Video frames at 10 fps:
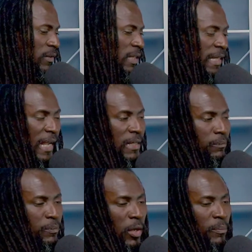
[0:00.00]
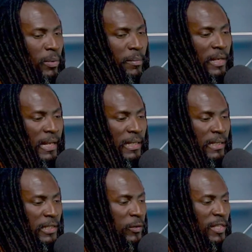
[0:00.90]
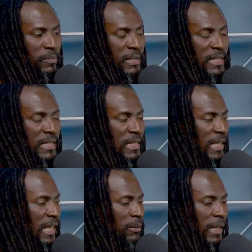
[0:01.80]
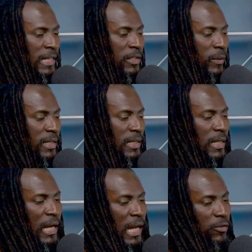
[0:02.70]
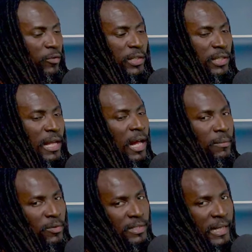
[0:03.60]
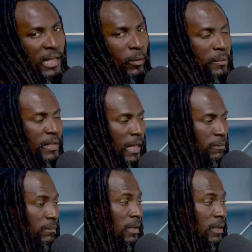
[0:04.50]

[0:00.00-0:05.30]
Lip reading: you can plug probably like a USB-C cable into it and run it almost like a webcam.